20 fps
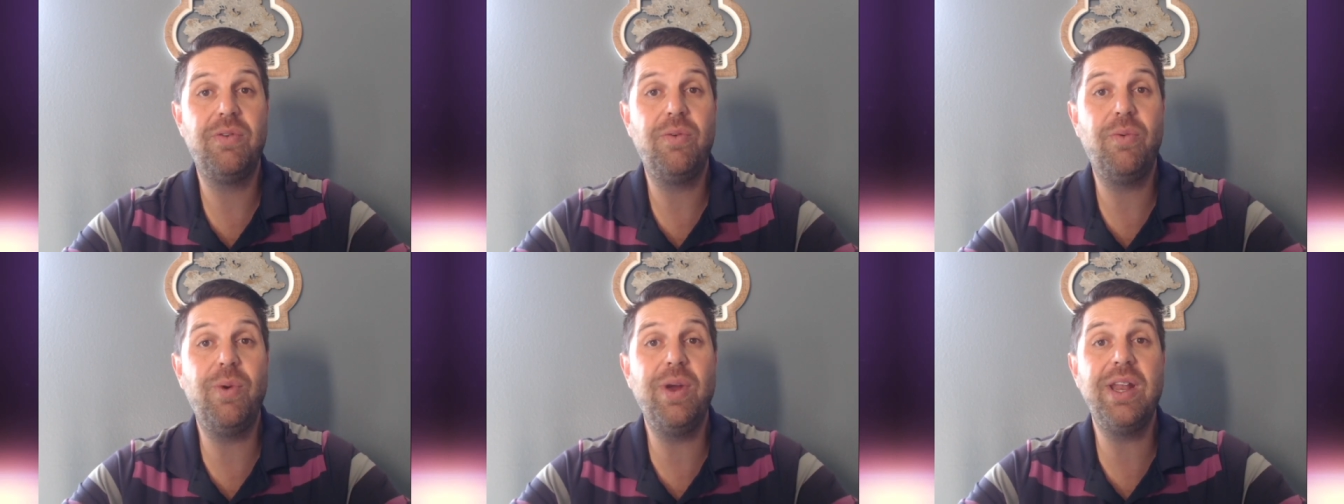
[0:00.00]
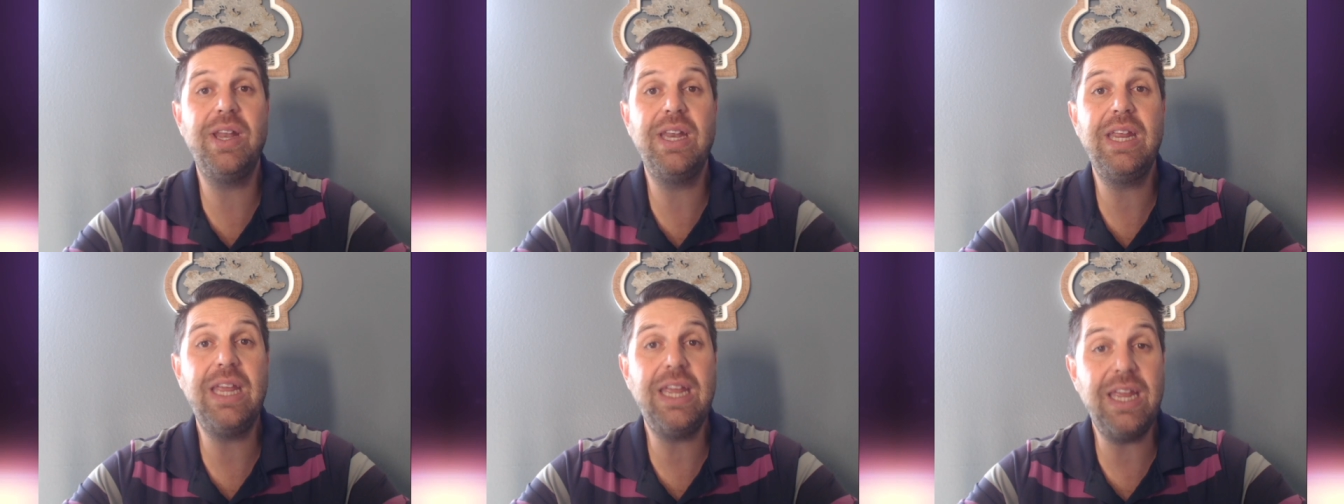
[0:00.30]

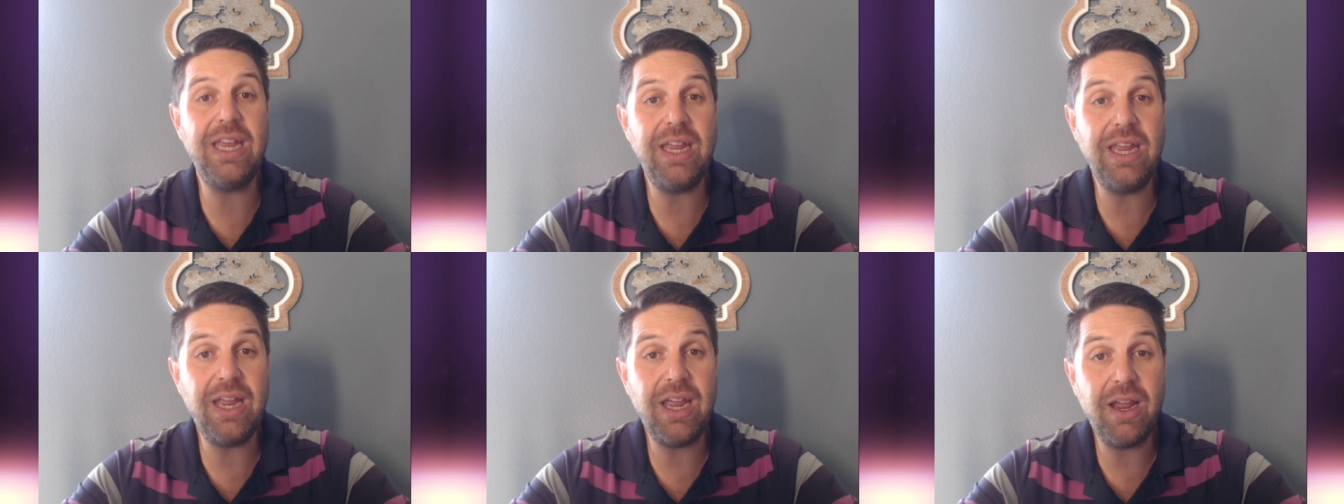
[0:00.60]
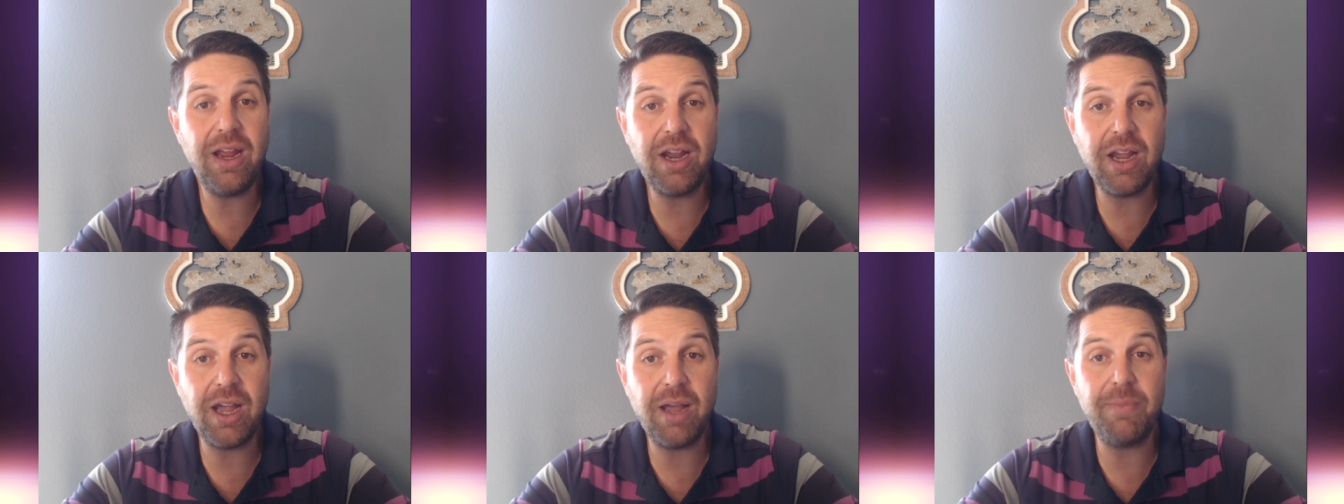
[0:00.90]
when he
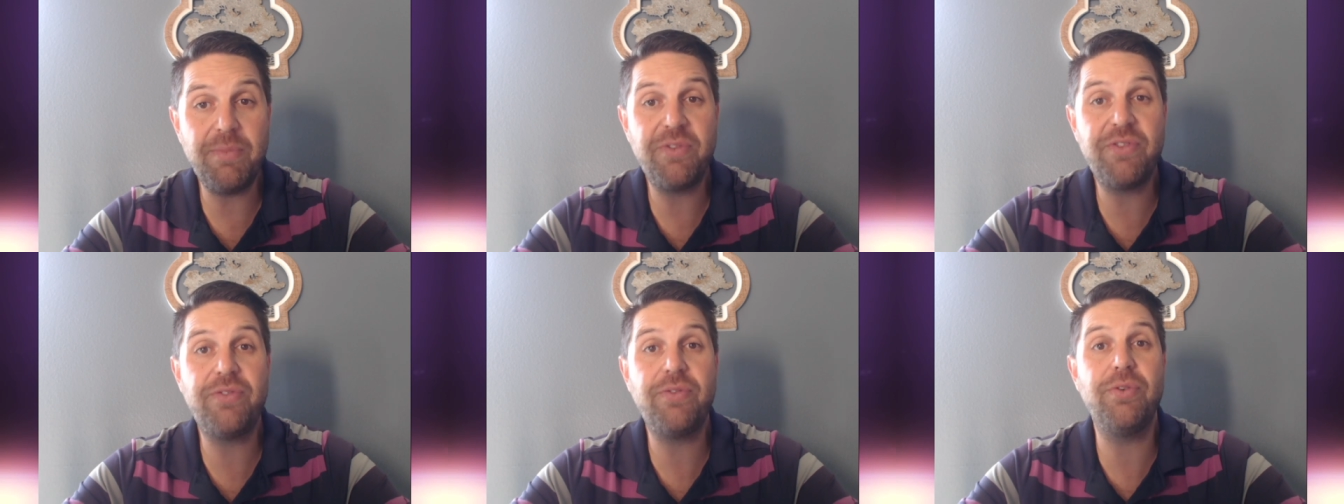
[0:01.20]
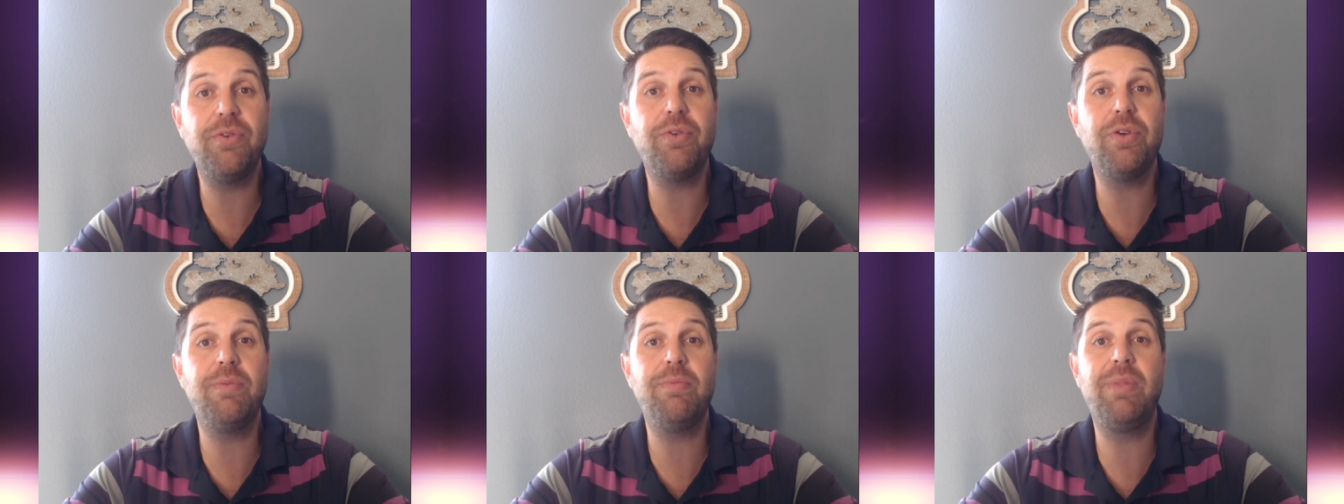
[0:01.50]
comes
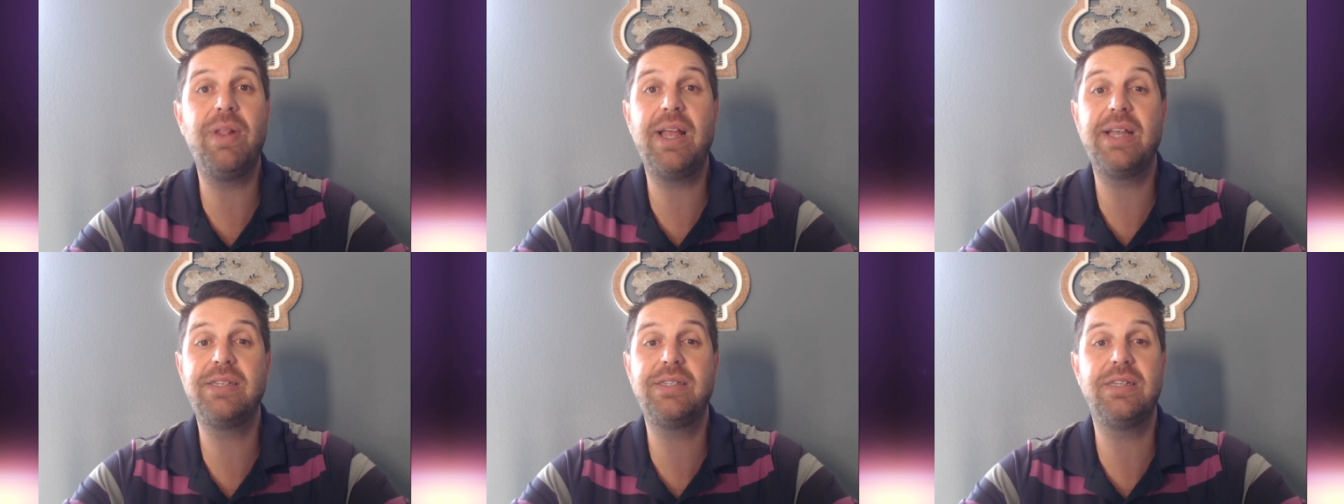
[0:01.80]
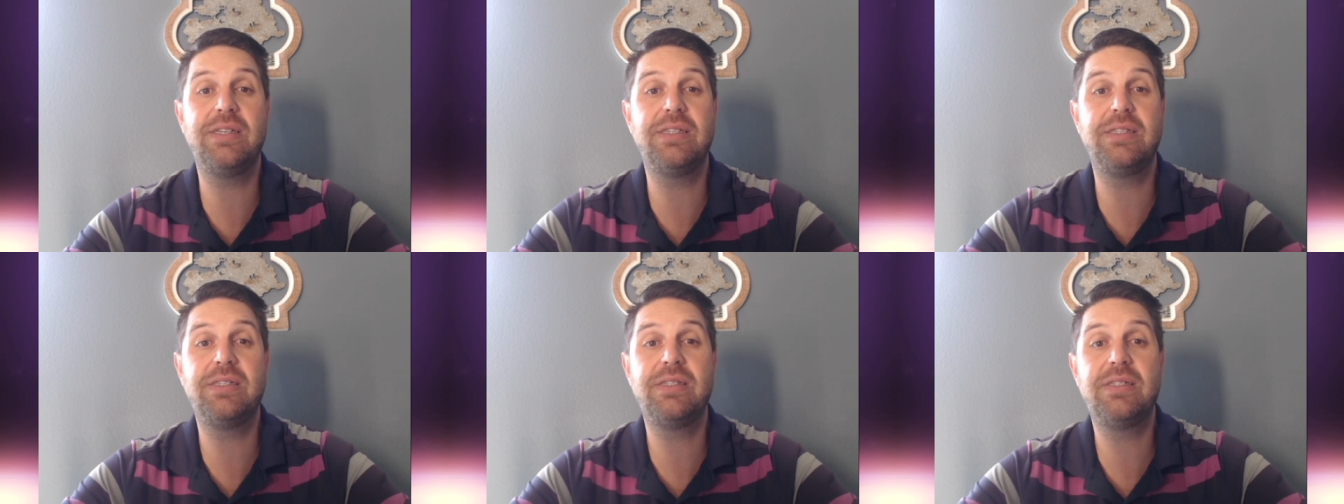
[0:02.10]
through and
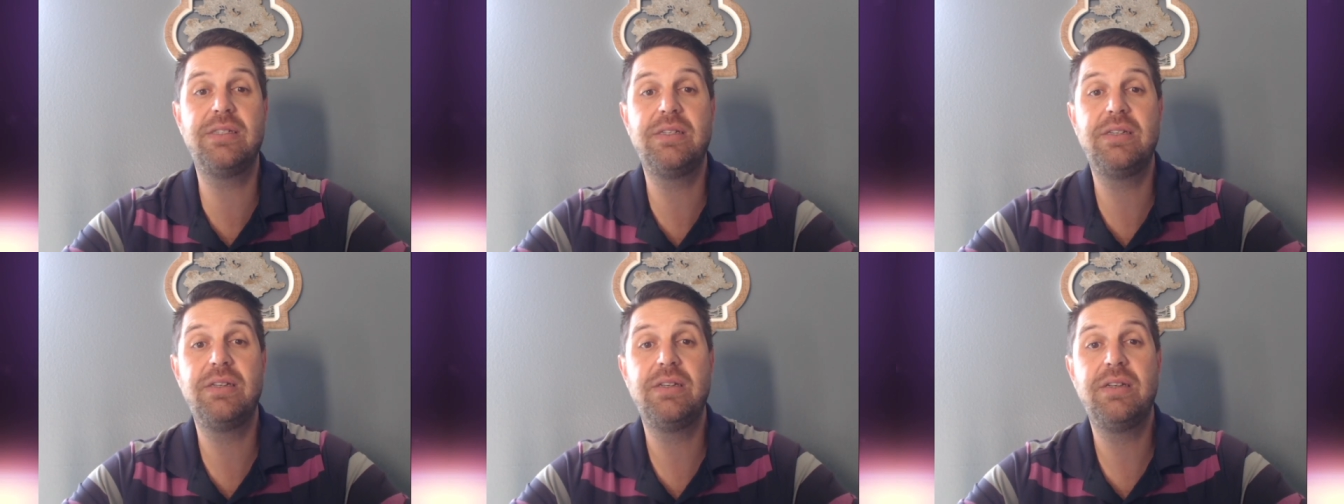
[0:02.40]
blesses.